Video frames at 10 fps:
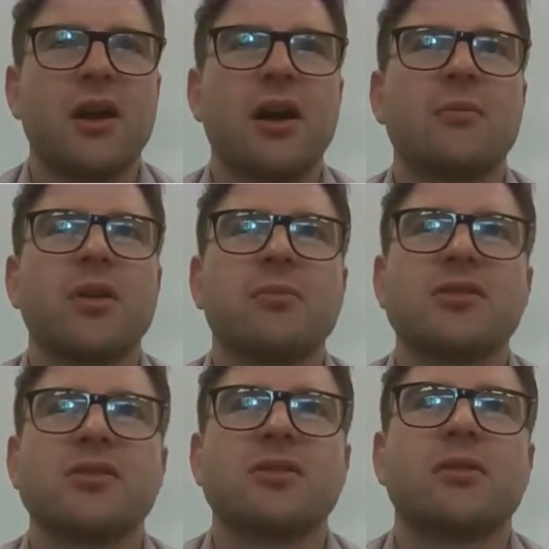
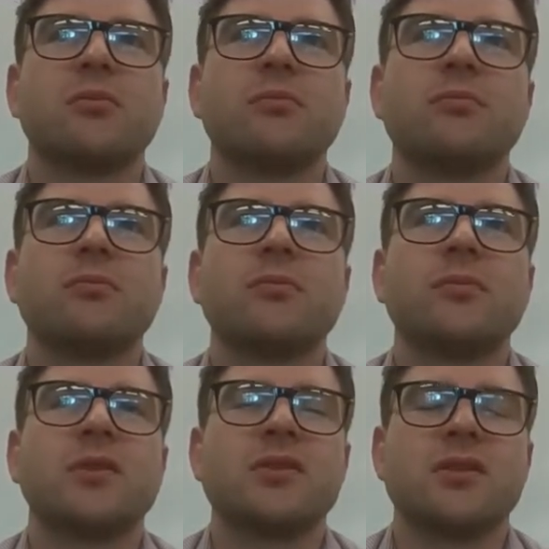images on
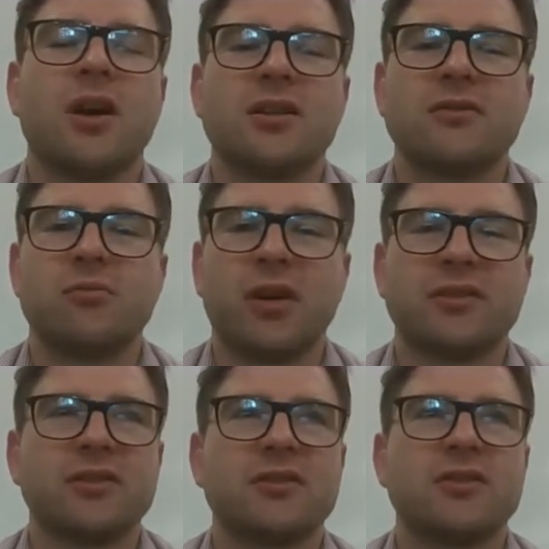the sides of
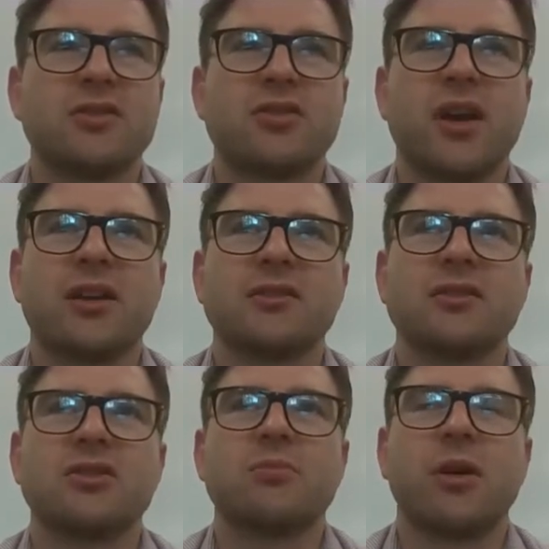buses and trains
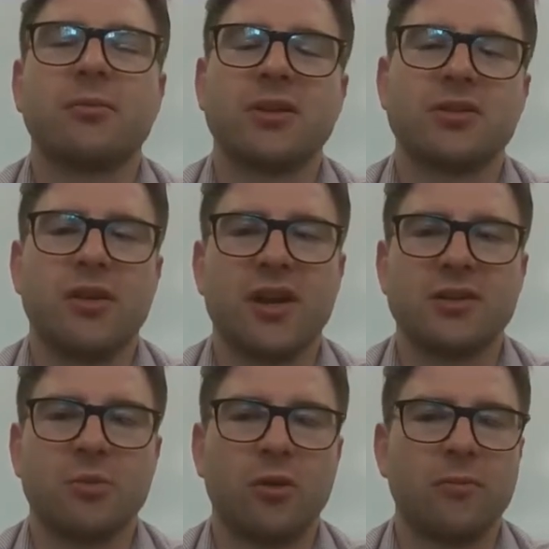and public
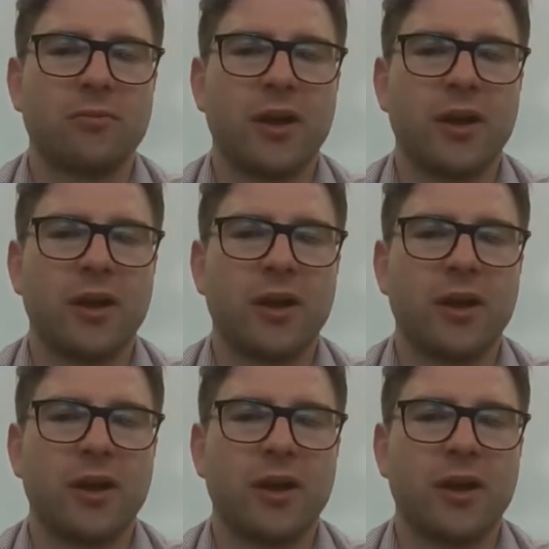transport.